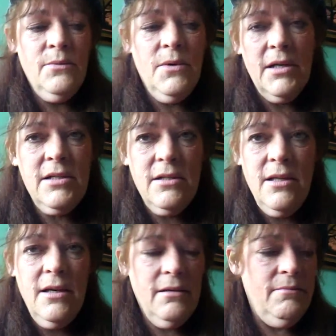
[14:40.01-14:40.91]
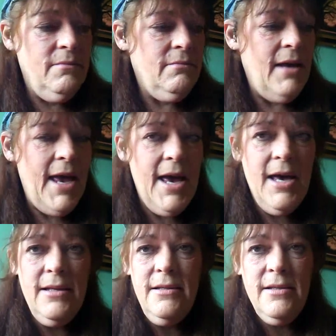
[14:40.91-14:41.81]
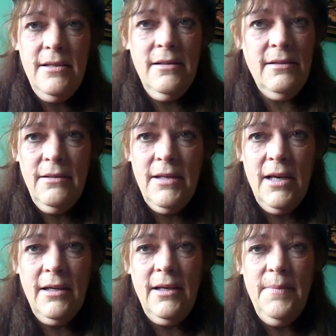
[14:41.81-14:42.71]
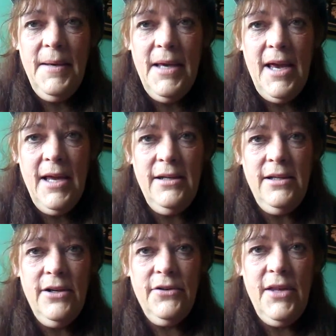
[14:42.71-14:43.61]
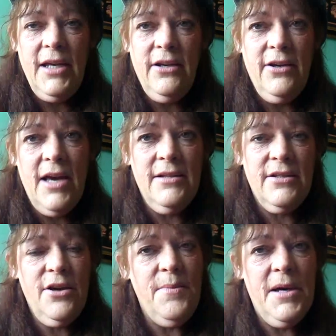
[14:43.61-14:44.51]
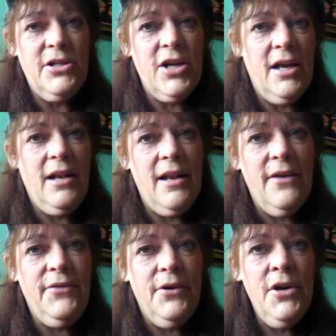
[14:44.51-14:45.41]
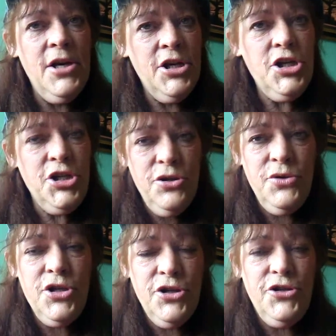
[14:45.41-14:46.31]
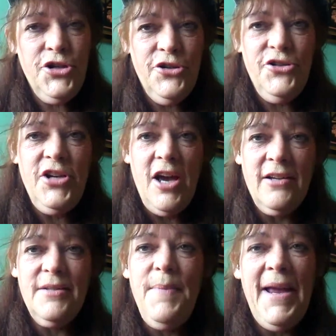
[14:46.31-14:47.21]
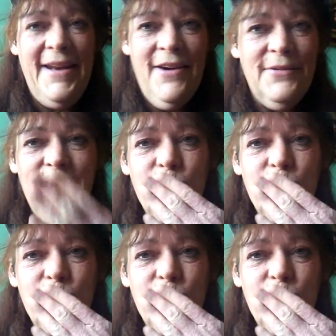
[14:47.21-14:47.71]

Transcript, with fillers: watch the ads, so give me a hand here. Thank you guys so much. I love you. Huge, huge, huge hugs. Bye now.